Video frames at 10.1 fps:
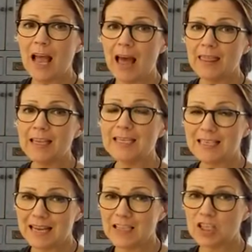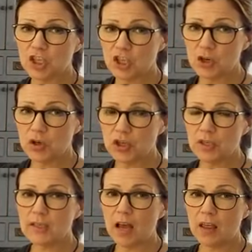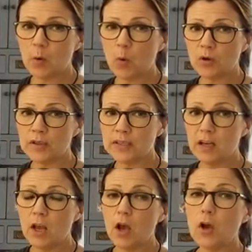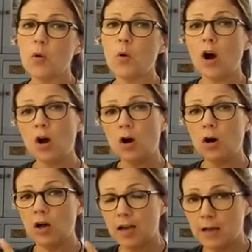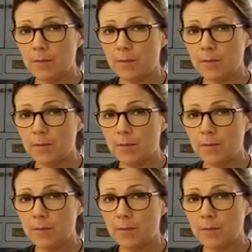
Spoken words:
and these institutions are the ones who are